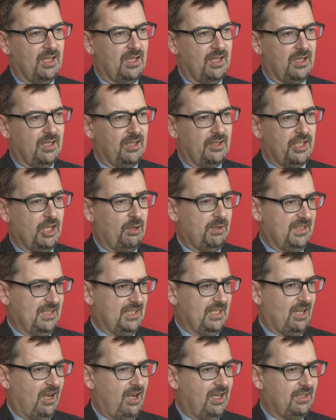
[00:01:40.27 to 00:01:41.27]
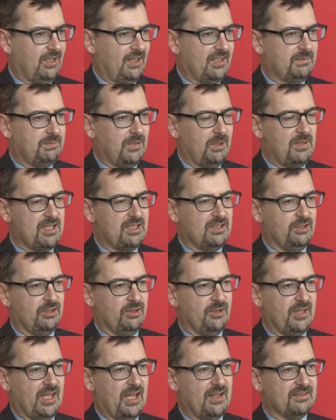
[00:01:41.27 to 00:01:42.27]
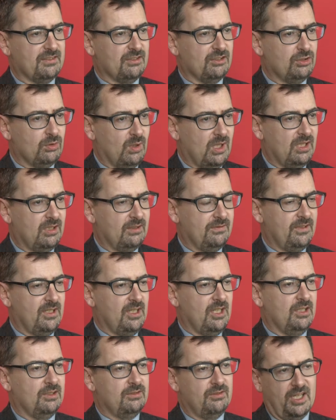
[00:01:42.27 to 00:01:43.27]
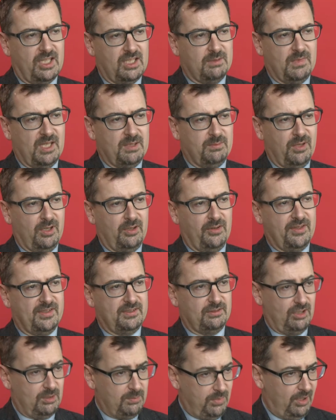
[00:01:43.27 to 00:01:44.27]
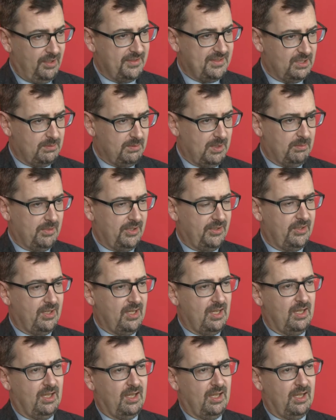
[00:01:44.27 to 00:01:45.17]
The OECD guidelines published in 2012 recommend both strong policy commitment